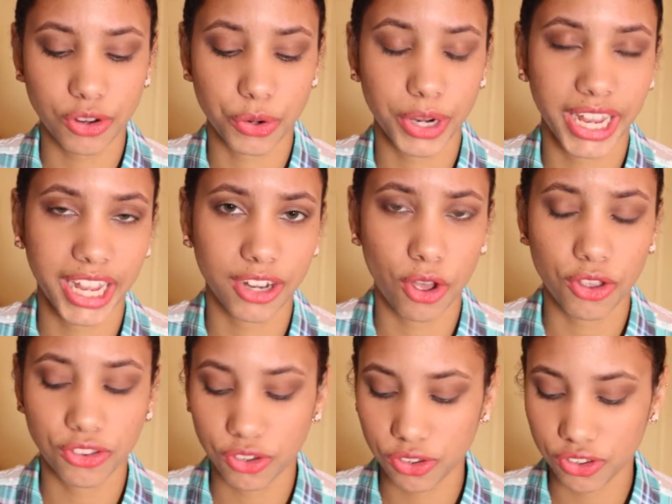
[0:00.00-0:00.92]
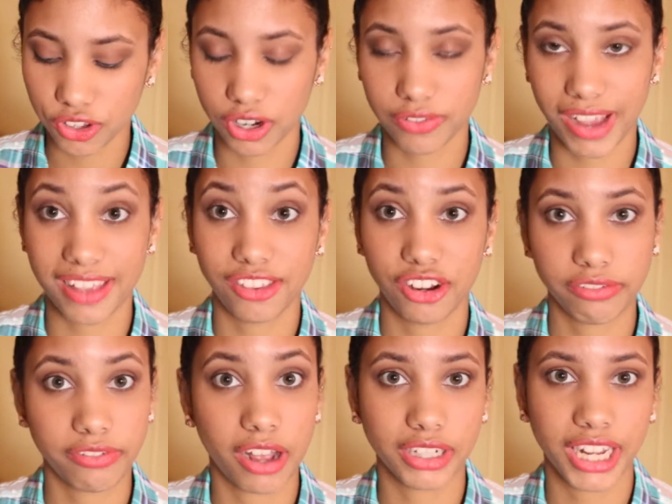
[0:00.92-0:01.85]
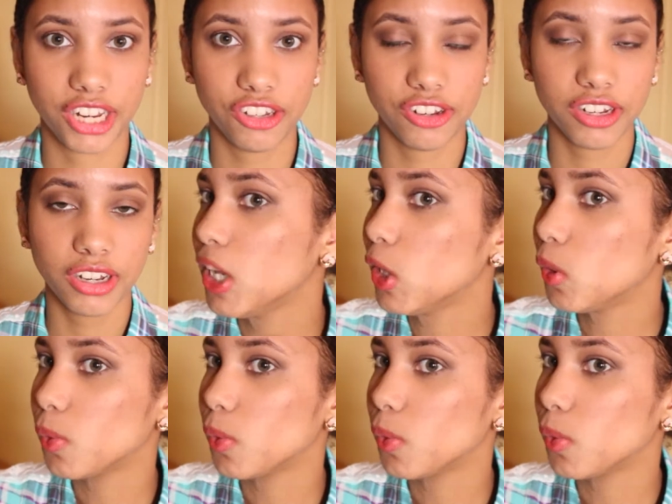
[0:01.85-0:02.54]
or it can also serve as your foundation,